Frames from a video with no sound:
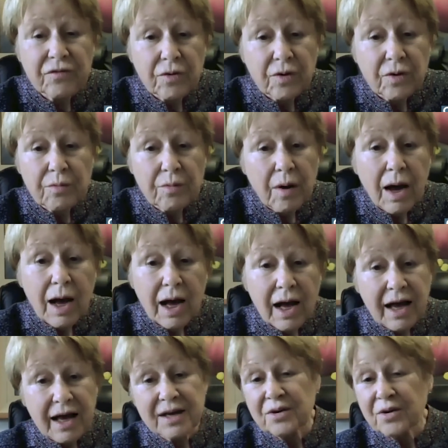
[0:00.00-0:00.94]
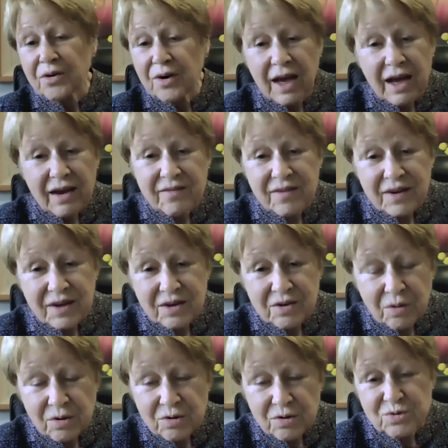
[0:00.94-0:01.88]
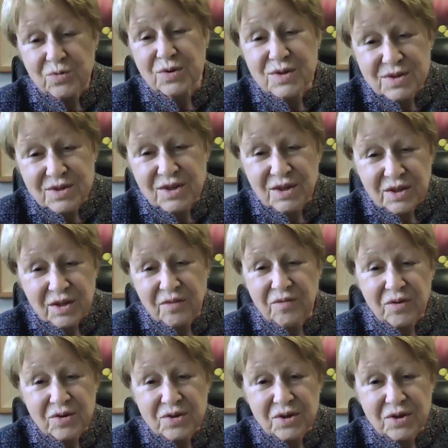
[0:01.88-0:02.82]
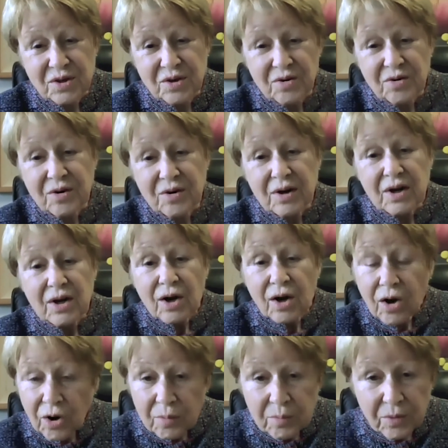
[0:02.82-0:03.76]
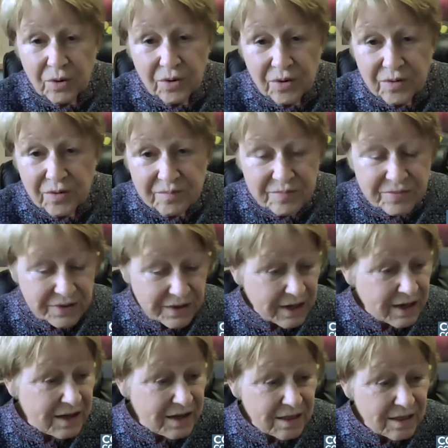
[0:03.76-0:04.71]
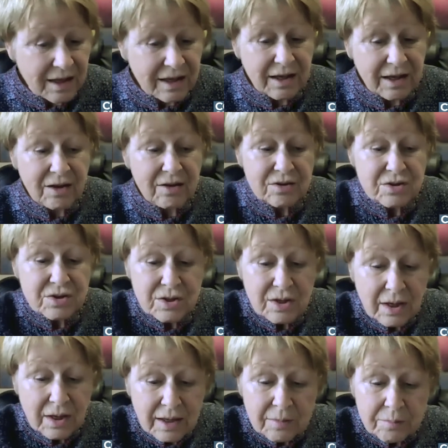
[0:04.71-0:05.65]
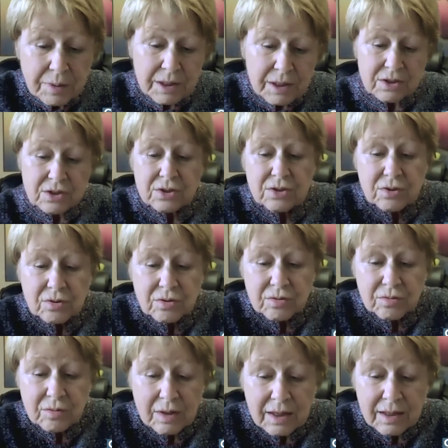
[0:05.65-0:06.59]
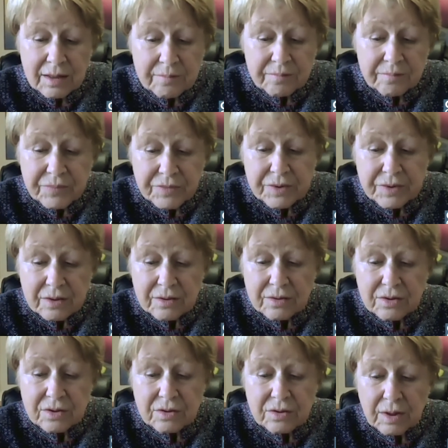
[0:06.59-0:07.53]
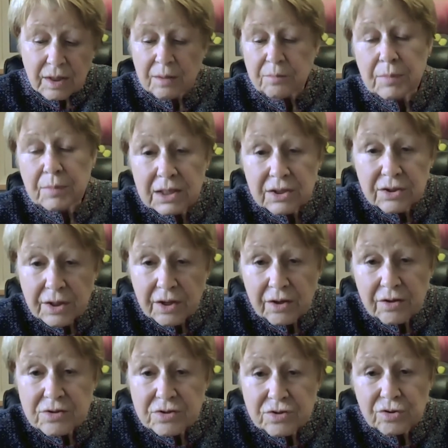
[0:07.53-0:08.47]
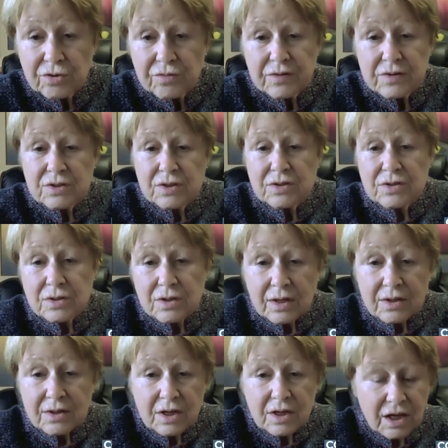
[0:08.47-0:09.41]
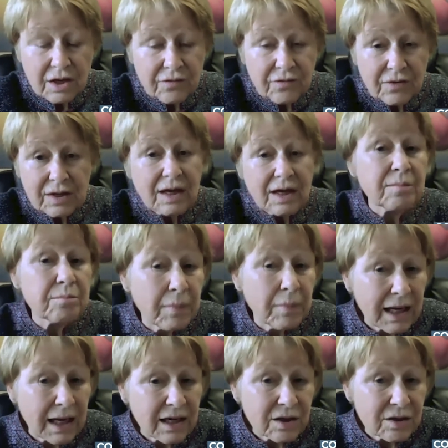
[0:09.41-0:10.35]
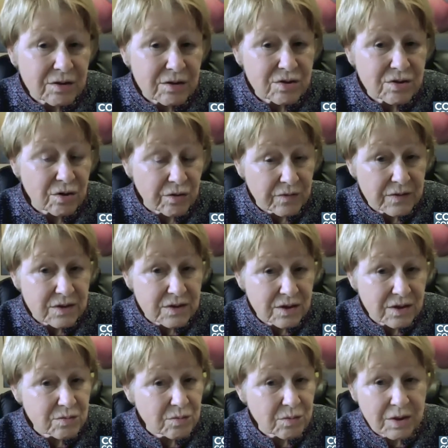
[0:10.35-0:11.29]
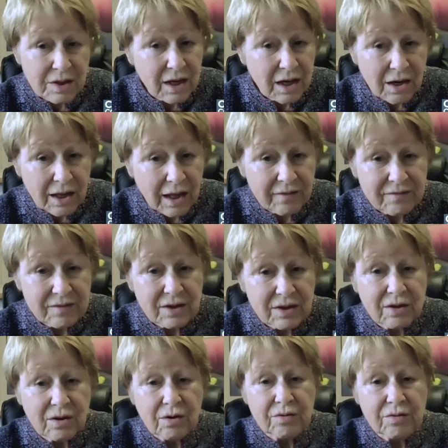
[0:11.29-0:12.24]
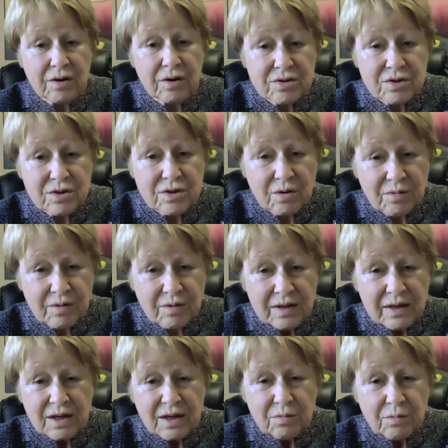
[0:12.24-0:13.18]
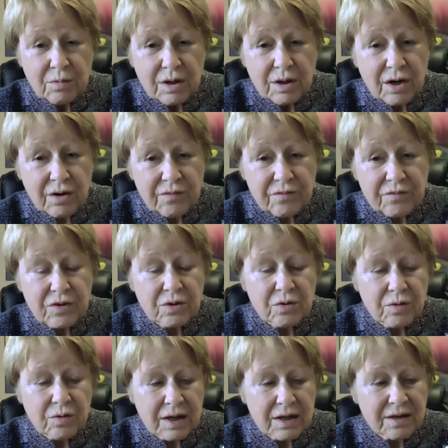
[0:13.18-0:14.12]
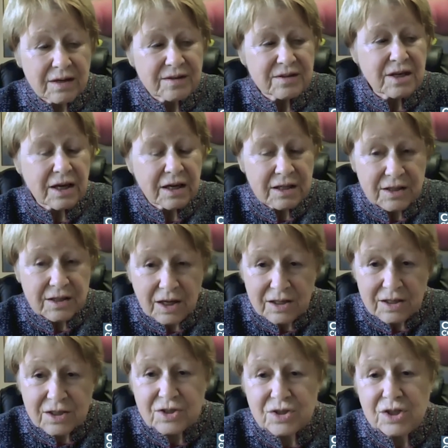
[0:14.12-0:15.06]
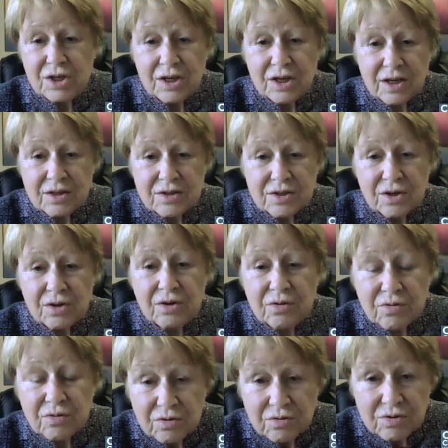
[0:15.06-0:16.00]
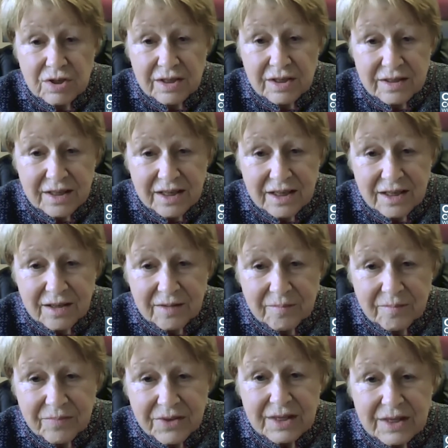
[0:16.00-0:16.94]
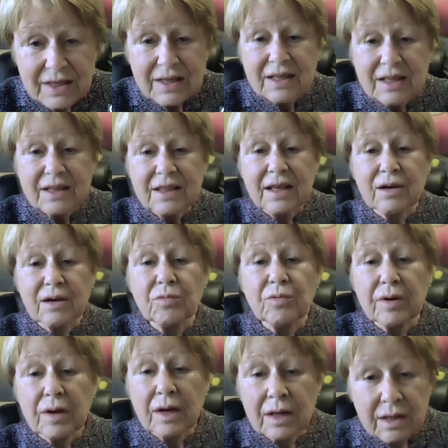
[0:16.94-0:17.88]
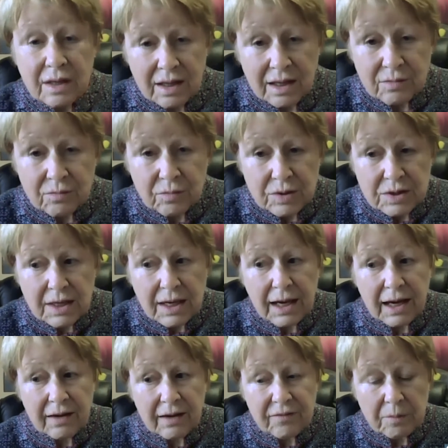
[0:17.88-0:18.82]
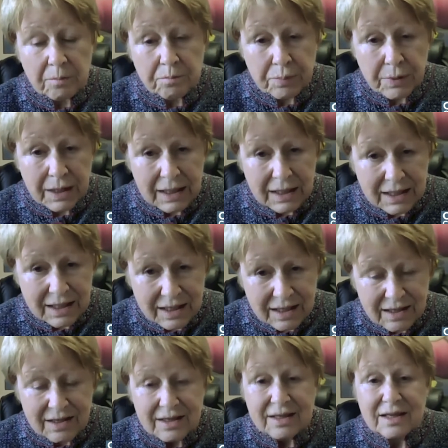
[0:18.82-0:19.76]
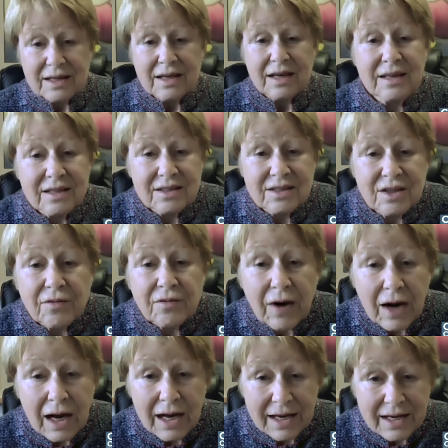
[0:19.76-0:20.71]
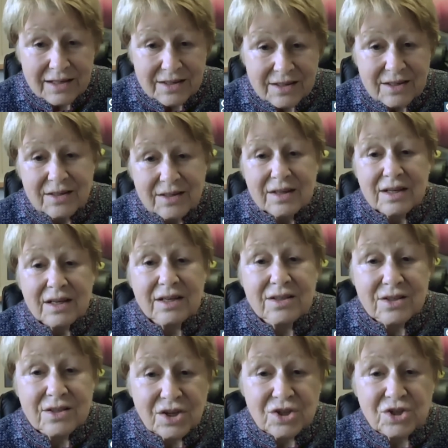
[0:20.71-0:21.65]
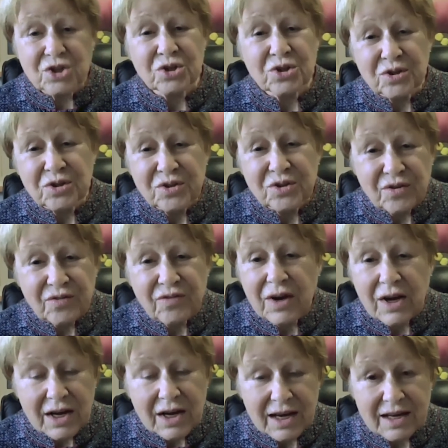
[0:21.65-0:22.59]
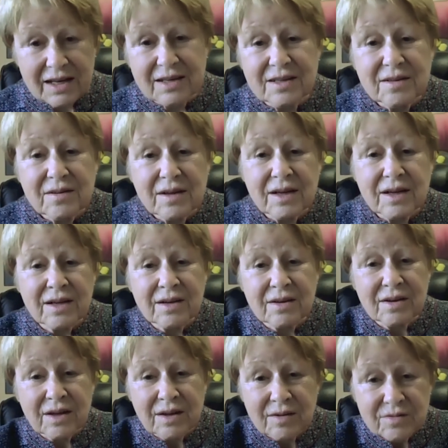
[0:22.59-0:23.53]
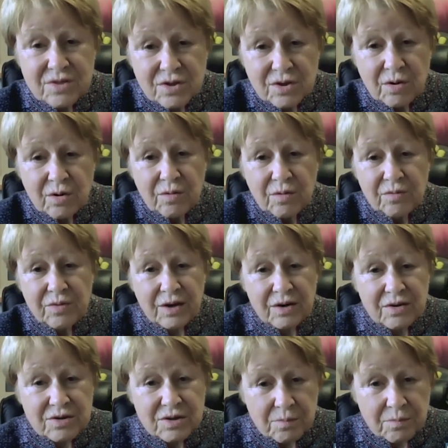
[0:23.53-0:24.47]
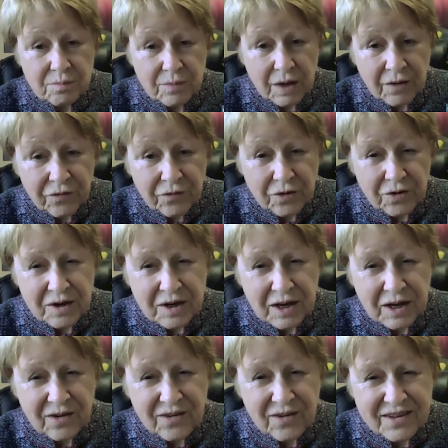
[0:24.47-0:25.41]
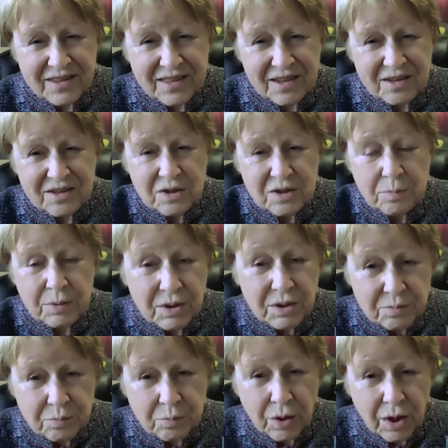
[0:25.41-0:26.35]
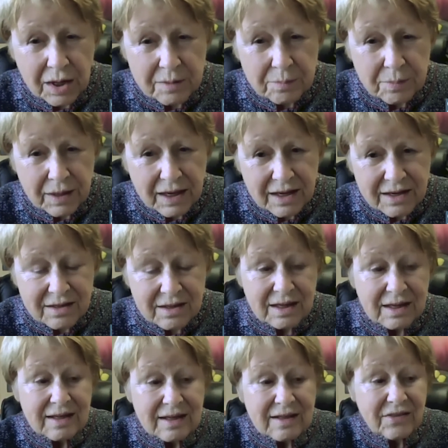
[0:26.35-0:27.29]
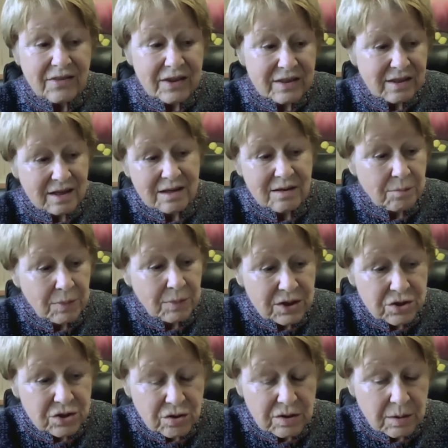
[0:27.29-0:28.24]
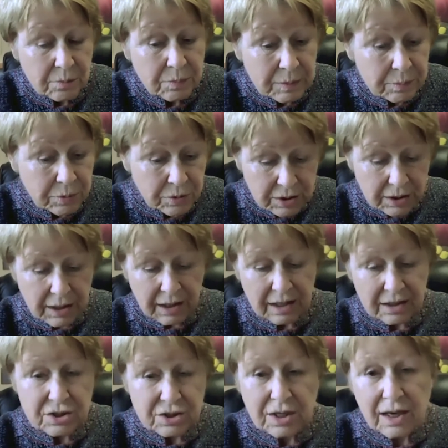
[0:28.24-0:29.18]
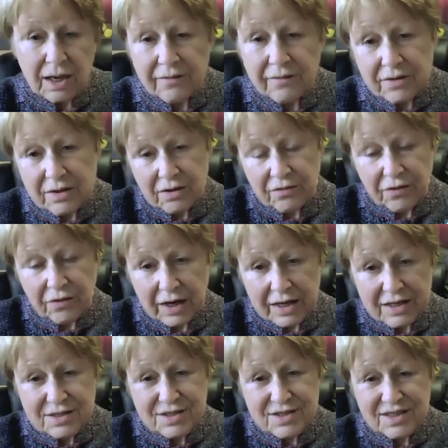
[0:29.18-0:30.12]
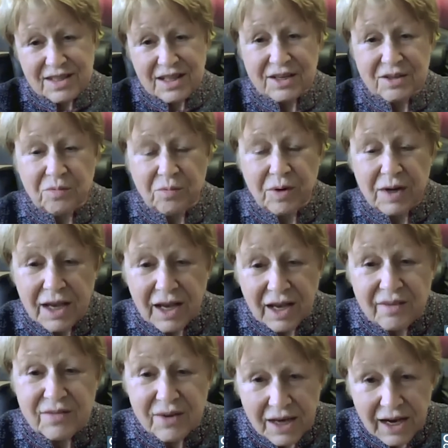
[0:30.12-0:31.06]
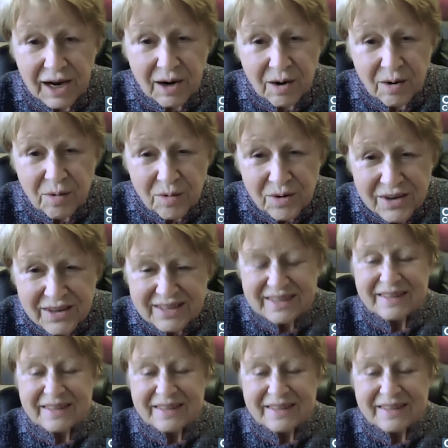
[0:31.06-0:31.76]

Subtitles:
for a ride or having groceries delivered to your home or anything else, but to get mental health services, to even get medical services without having to go there. So we are viewing technology as a new utility and we have a big divide, a digital divide. And so there's an effort now, I think, to build broadband and then make sure that people can actually have a device like we have now.